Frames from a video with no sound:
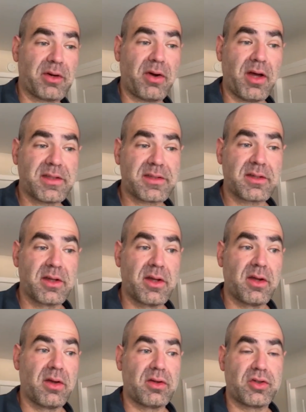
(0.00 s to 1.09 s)
come across
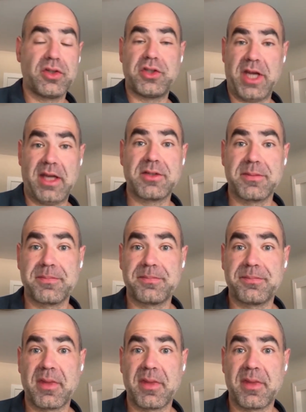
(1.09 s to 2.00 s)
should change.